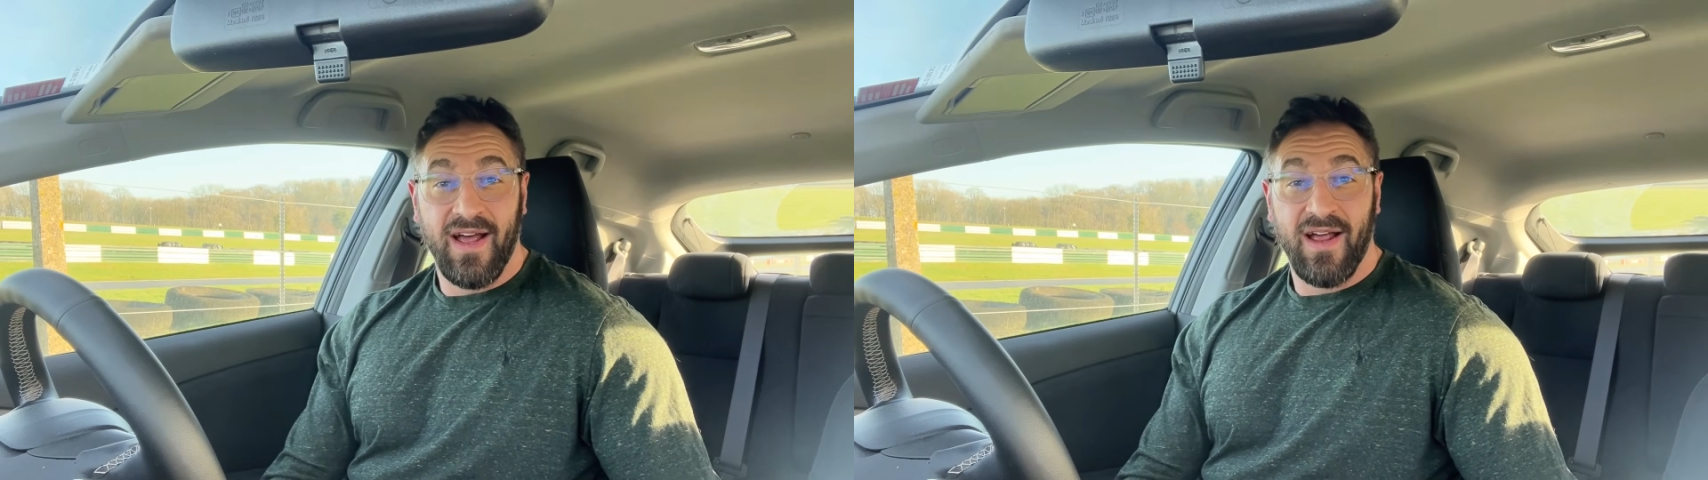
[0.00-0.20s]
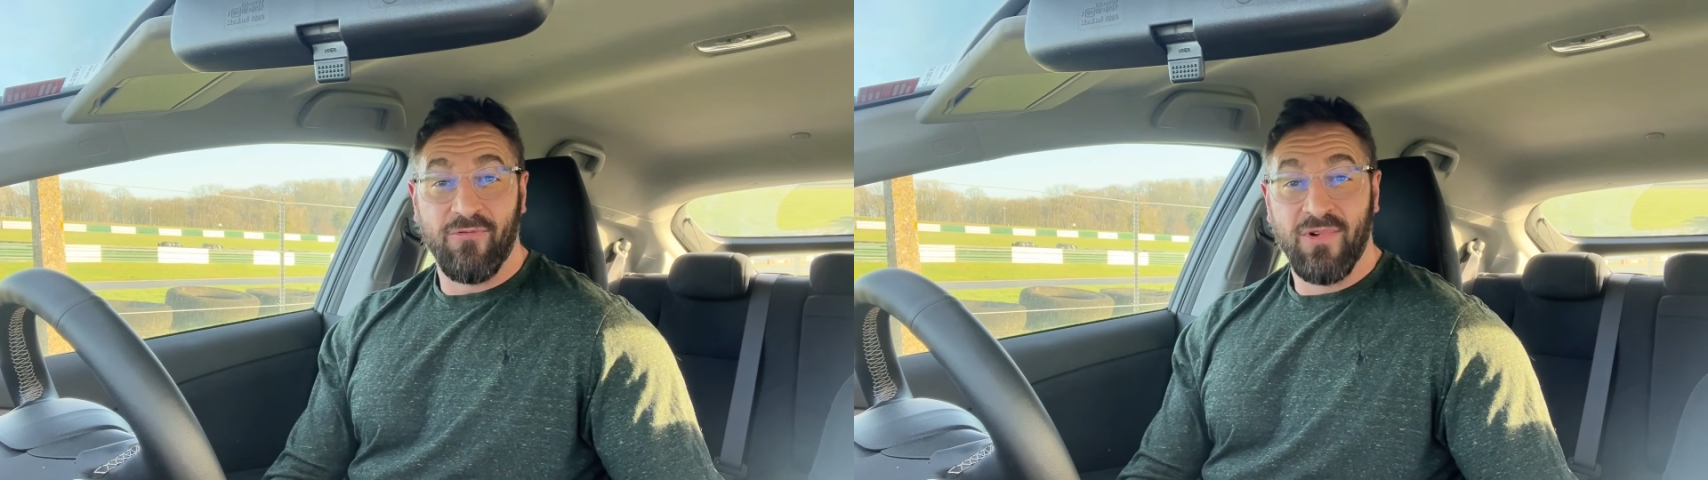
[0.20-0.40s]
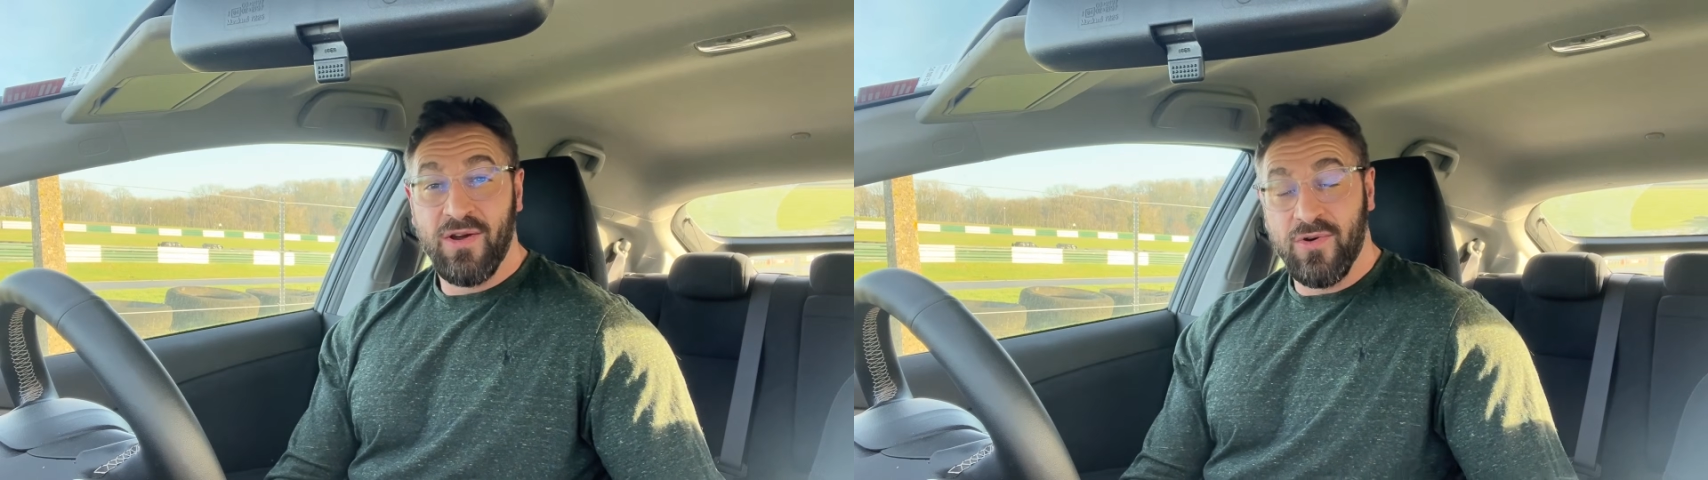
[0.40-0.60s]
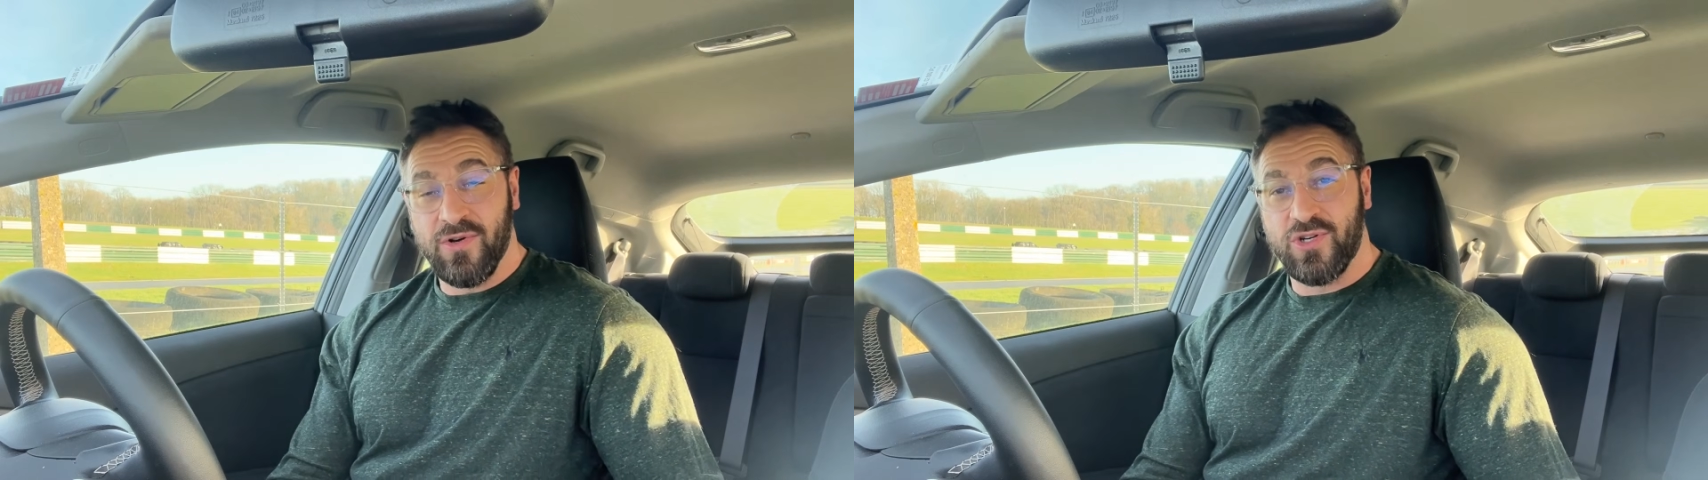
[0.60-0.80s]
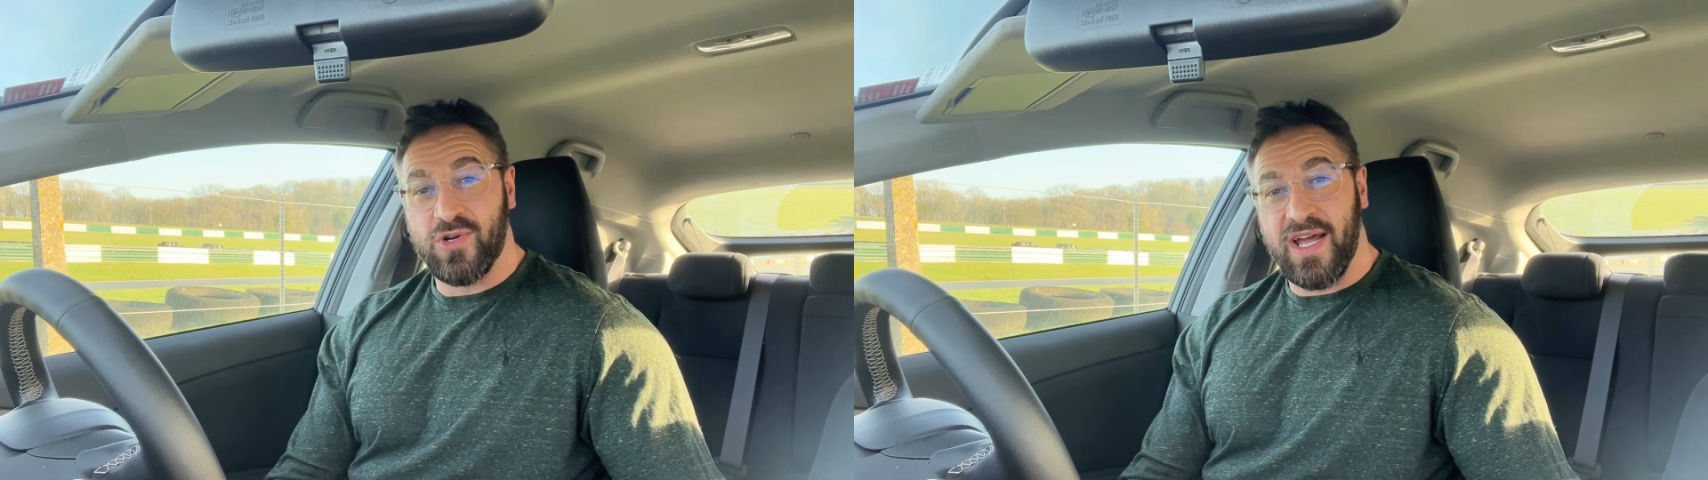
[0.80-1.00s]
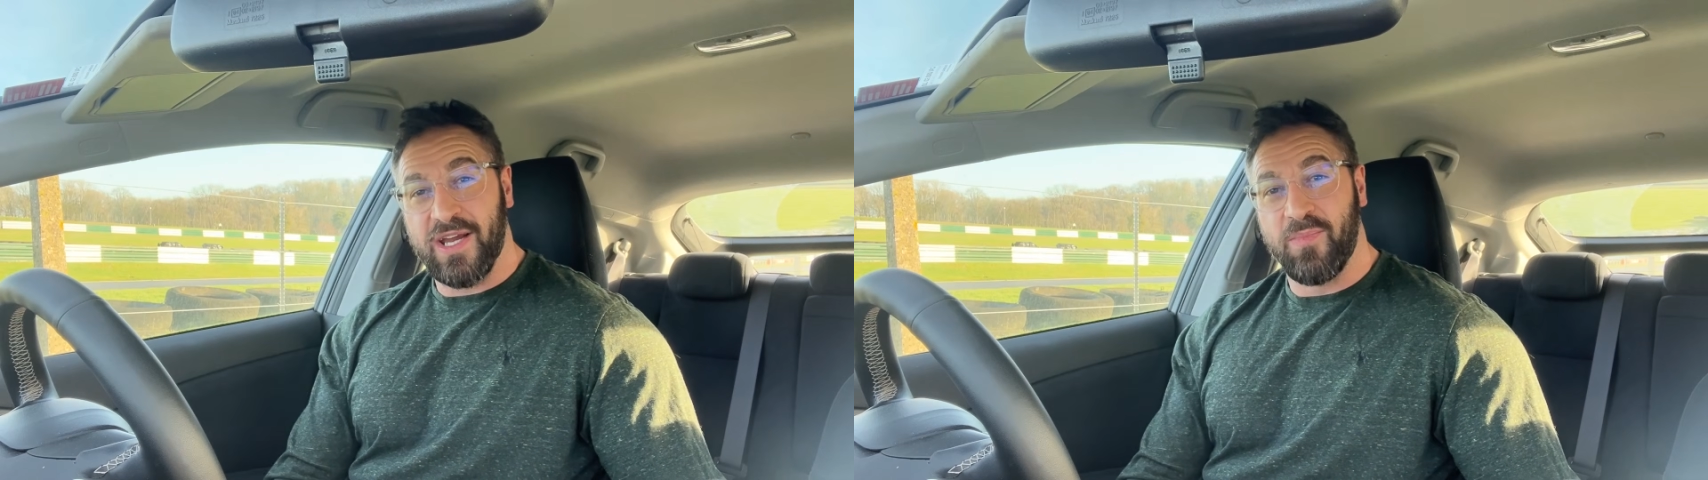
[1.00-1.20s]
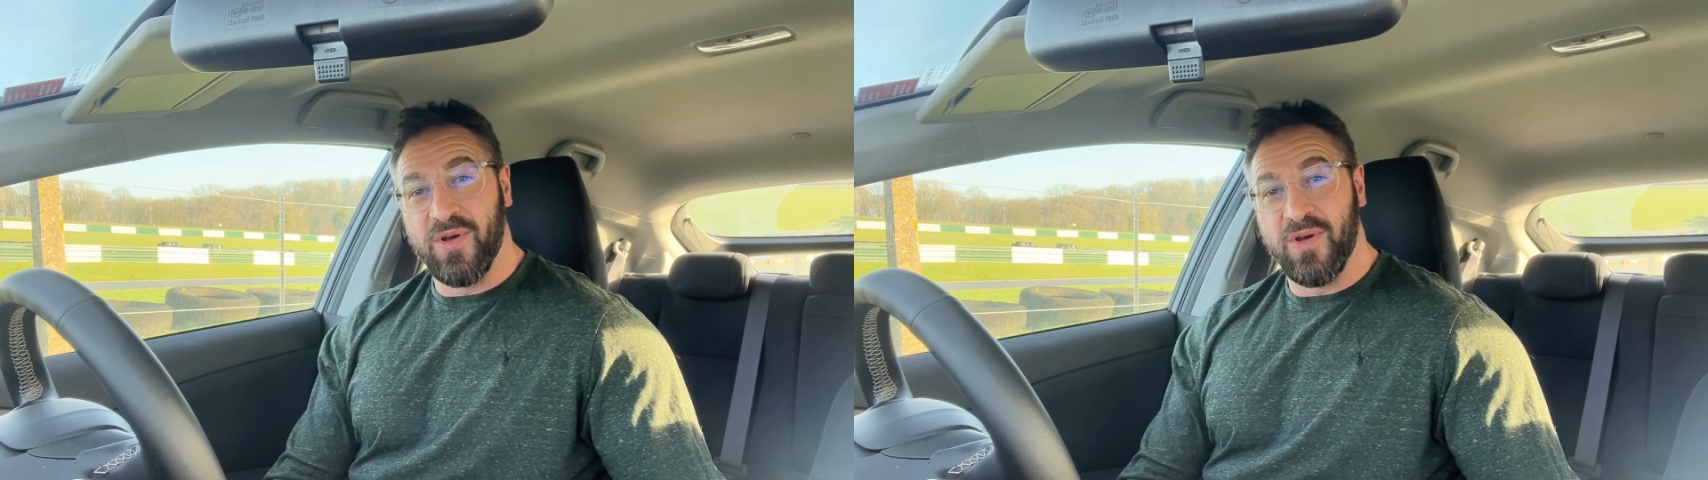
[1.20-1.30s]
road or track,